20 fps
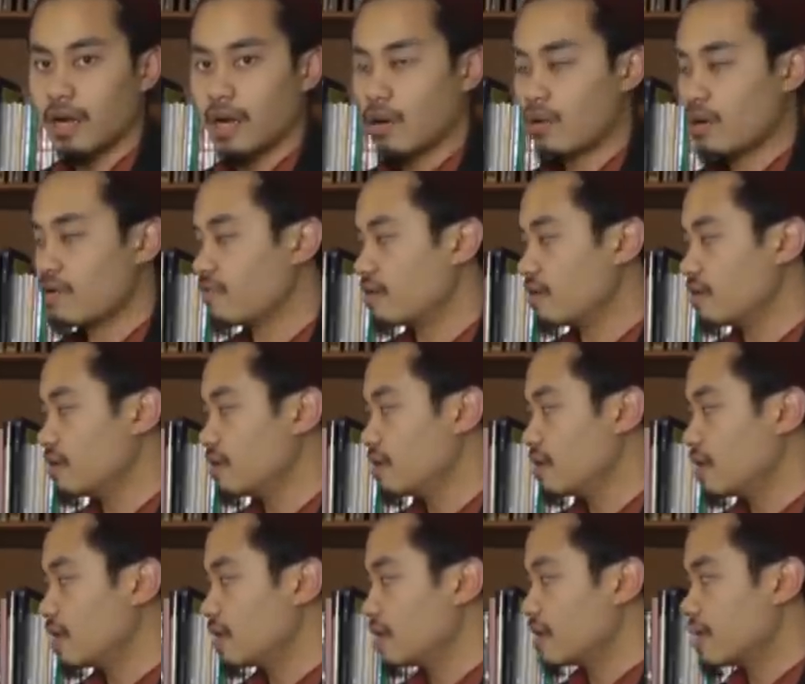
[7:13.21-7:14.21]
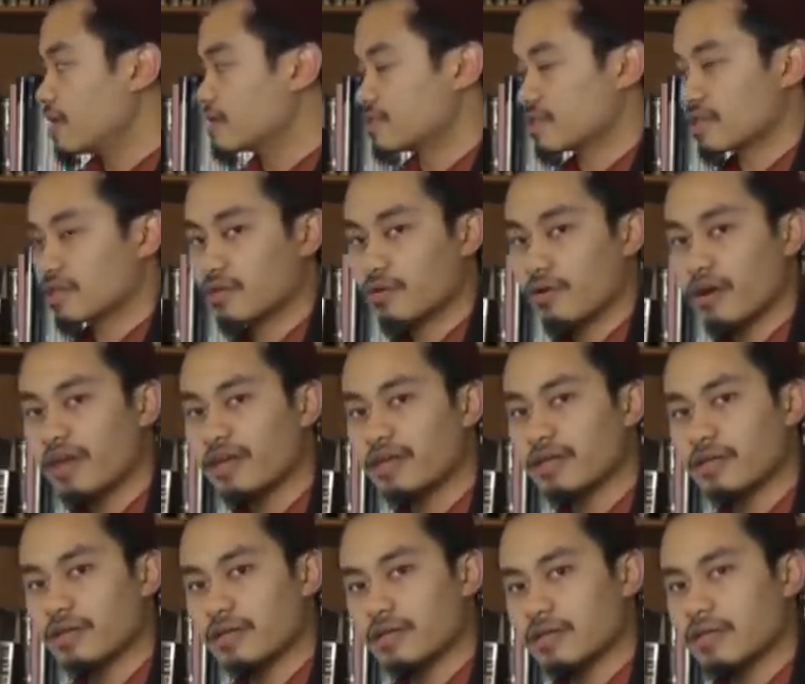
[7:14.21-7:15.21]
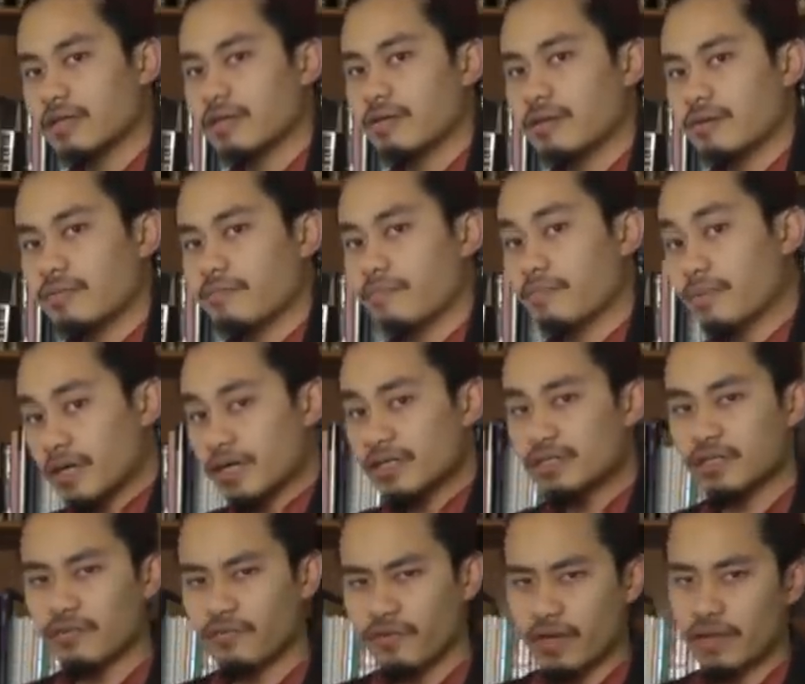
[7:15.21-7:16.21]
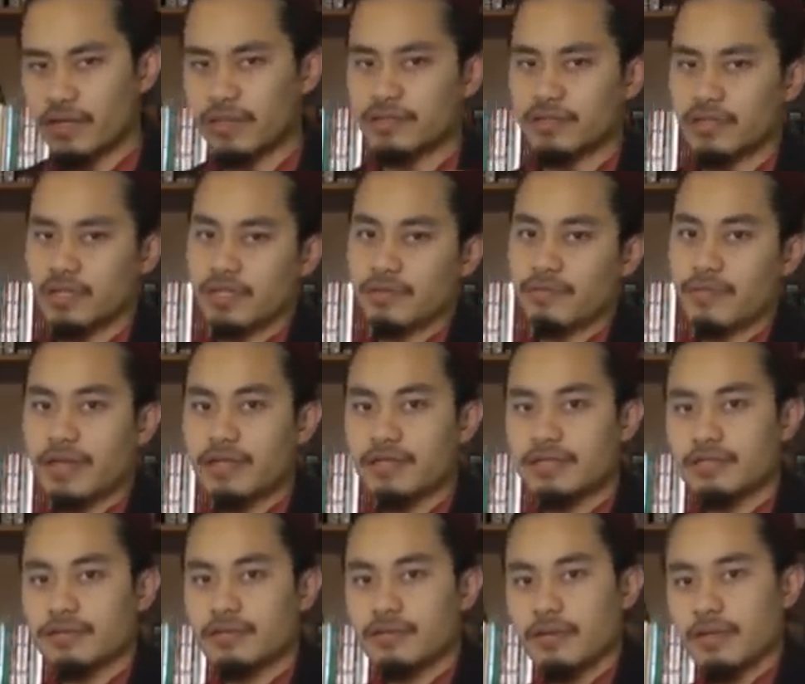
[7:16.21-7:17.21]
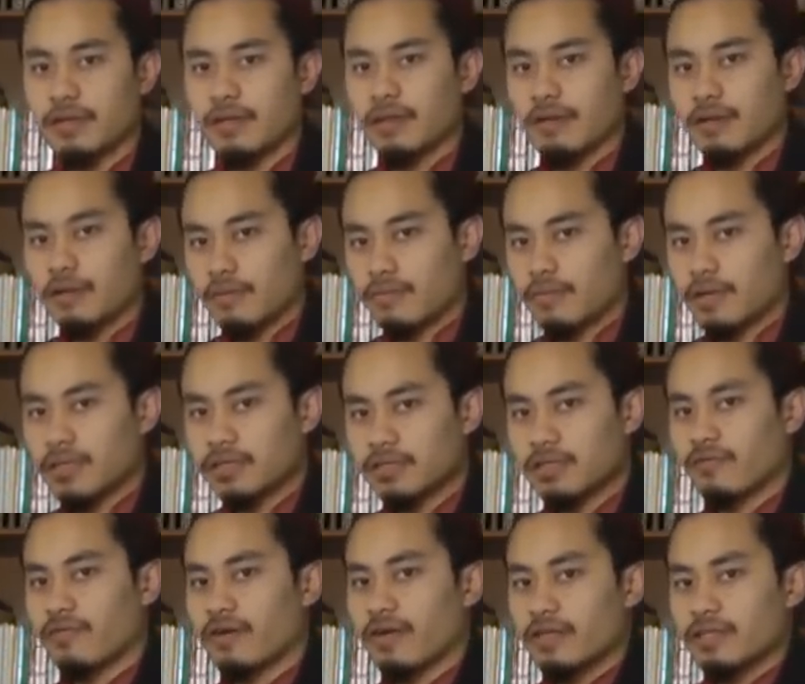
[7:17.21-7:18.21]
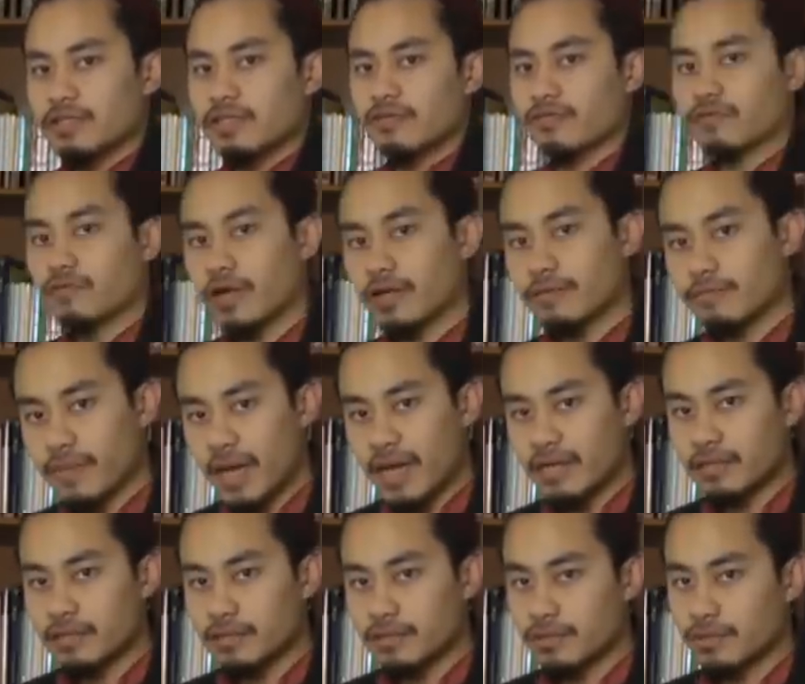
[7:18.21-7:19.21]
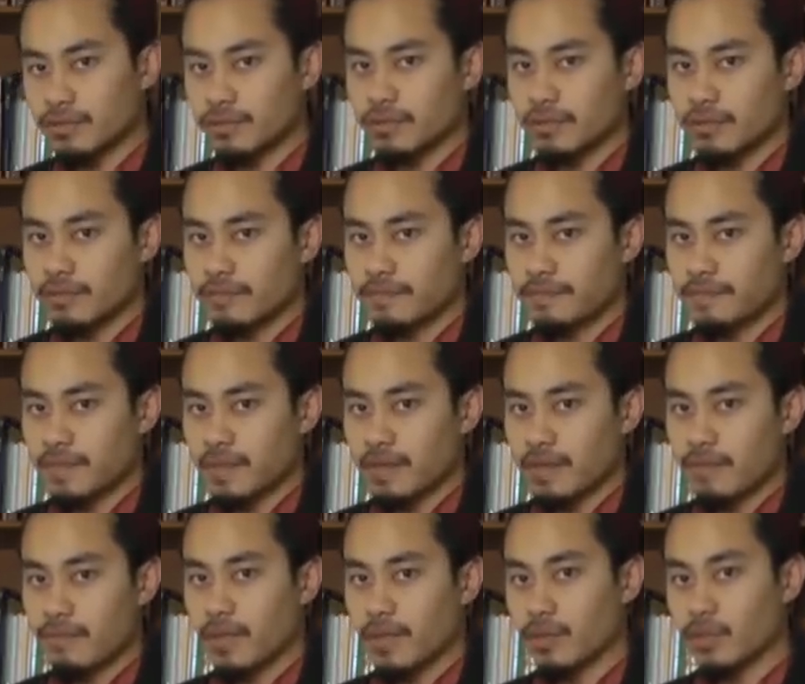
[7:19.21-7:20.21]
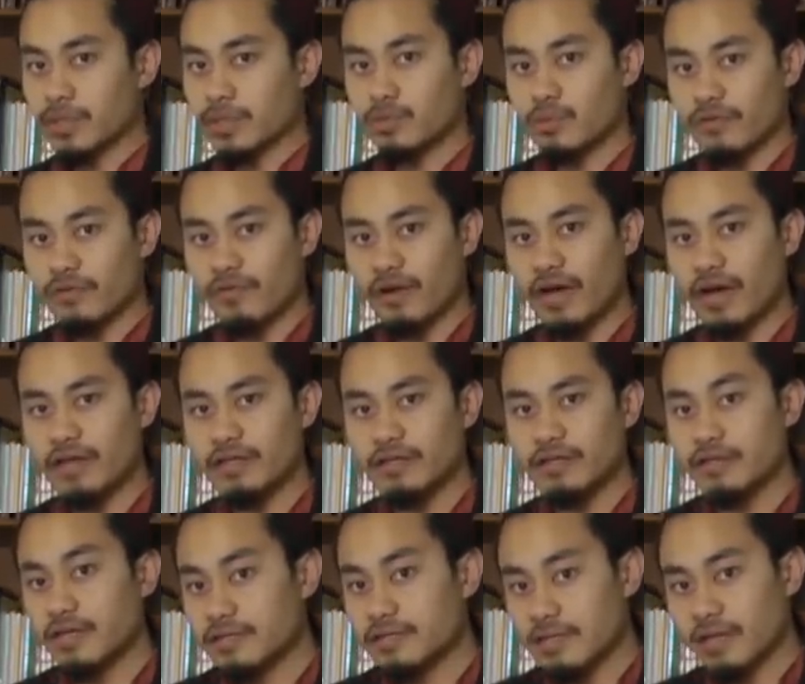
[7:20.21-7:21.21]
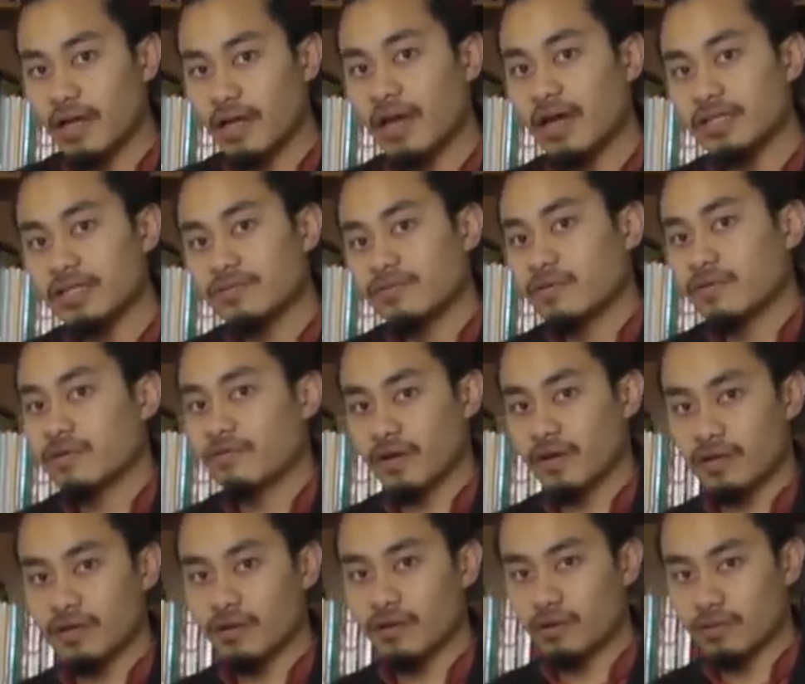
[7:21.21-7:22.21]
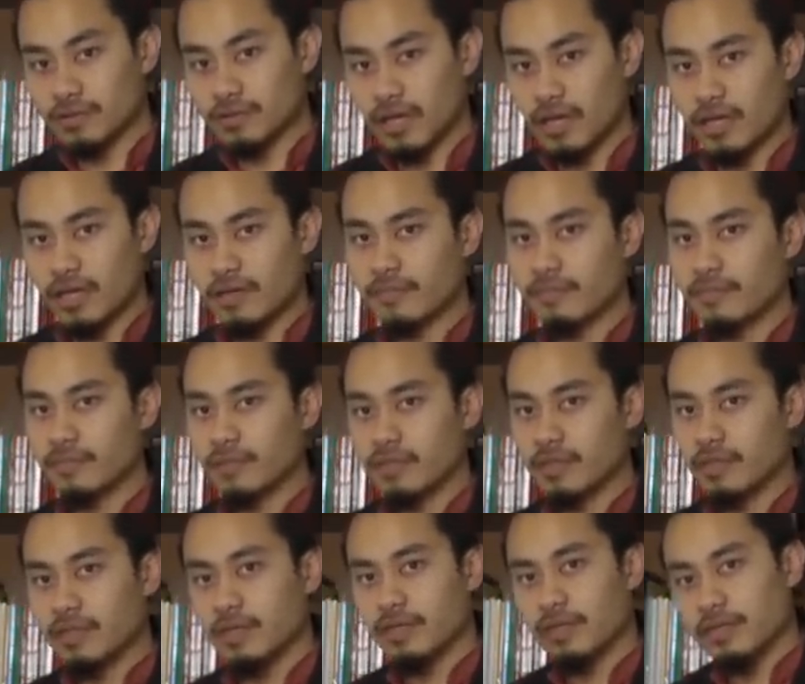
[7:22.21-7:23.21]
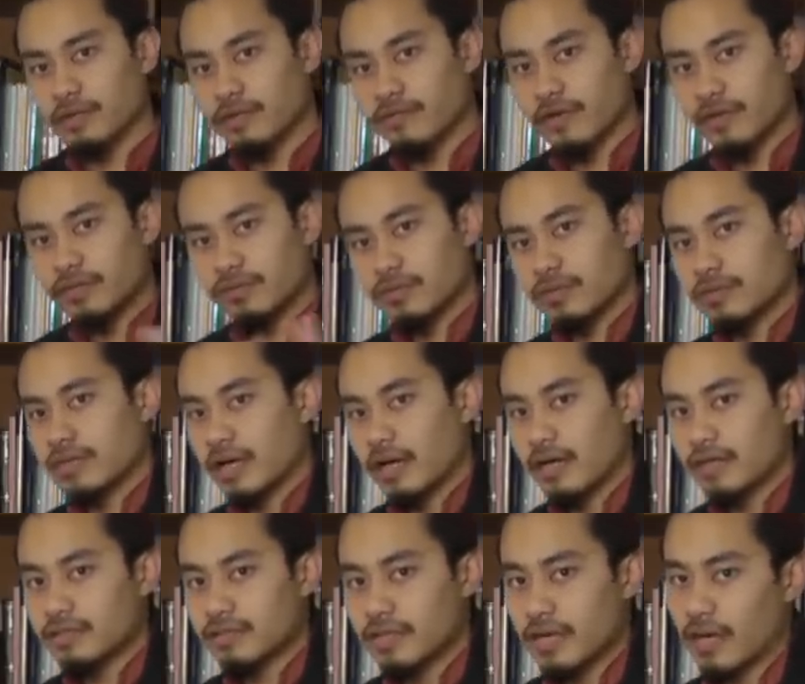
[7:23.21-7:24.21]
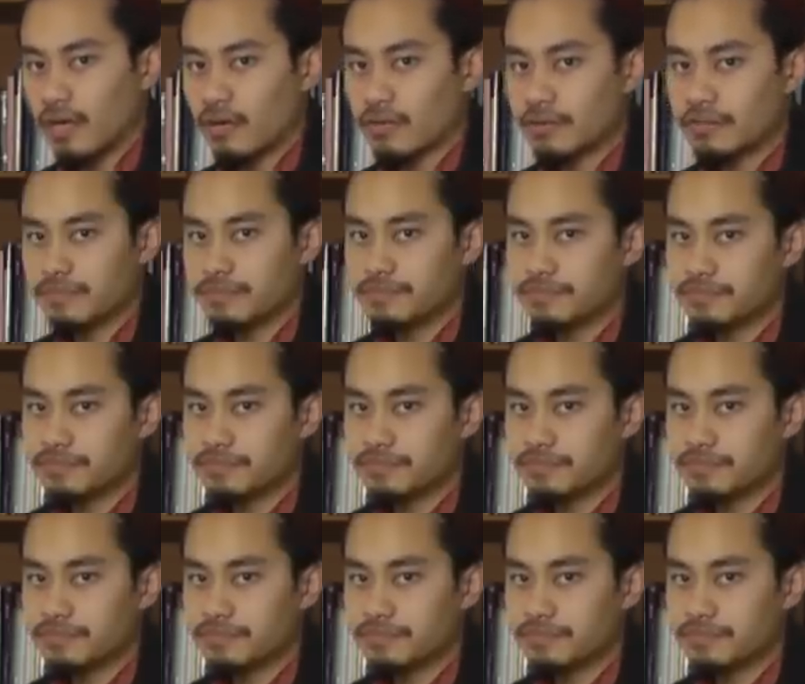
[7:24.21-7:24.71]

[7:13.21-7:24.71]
However, it's a great burst of energy, an immense burst of energy of great magnitude. But what do we find? It doesn't last for a very long time. It eventually dies down.